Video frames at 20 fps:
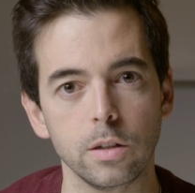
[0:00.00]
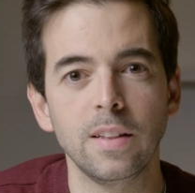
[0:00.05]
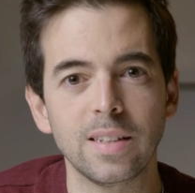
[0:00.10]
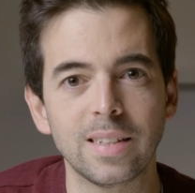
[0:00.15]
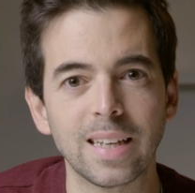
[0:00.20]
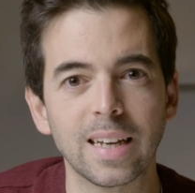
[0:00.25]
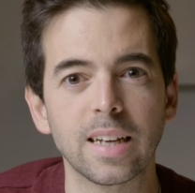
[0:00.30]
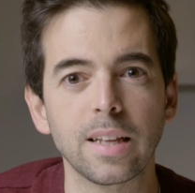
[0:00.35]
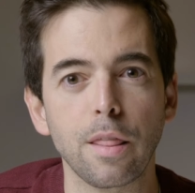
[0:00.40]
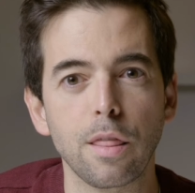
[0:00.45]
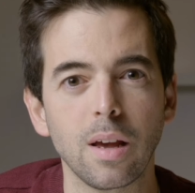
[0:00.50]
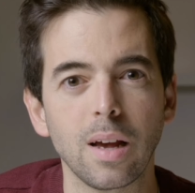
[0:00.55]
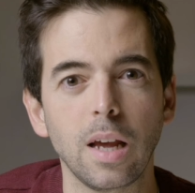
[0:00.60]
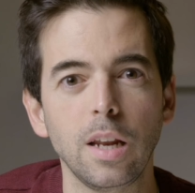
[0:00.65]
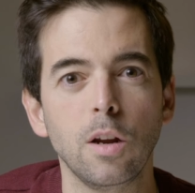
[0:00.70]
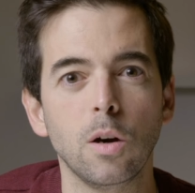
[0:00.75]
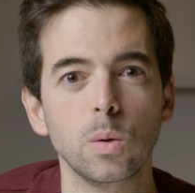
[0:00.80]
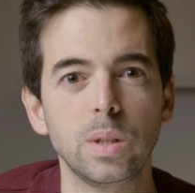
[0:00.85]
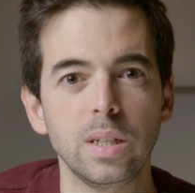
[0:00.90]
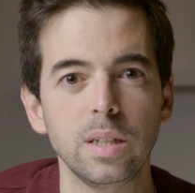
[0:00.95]
The second thing I
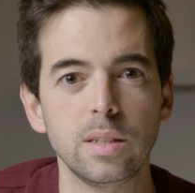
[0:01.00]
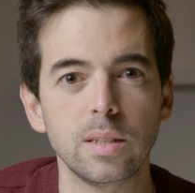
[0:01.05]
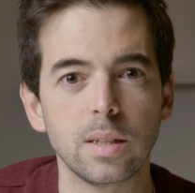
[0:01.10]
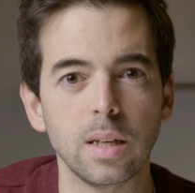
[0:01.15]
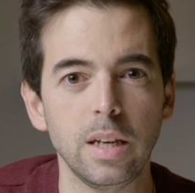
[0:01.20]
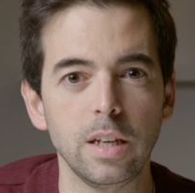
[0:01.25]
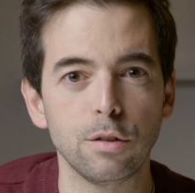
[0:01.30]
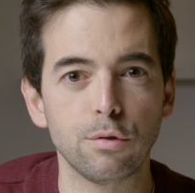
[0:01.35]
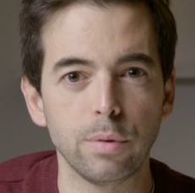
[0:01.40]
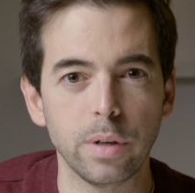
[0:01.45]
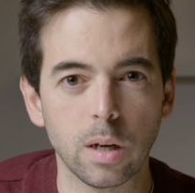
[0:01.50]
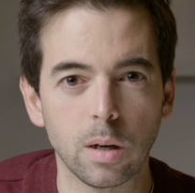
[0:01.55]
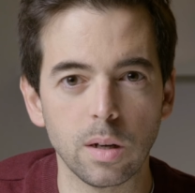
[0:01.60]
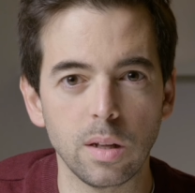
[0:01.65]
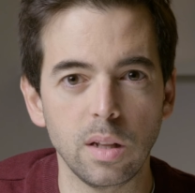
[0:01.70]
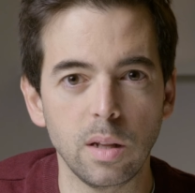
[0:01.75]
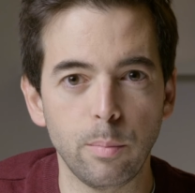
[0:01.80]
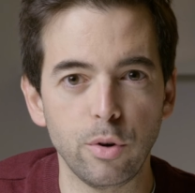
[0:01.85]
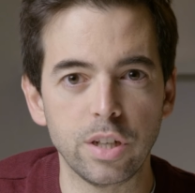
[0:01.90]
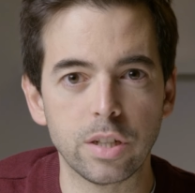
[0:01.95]
noticed is
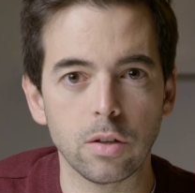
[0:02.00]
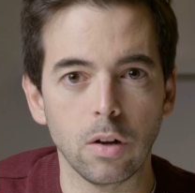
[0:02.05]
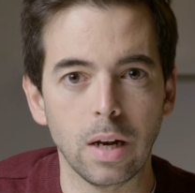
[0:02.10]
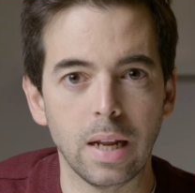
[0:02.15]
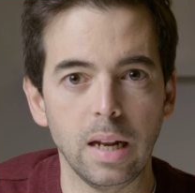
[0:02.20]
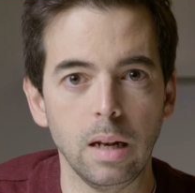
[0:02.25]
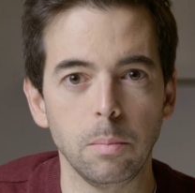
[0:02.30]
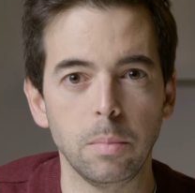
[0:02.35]
regarding the Bristol.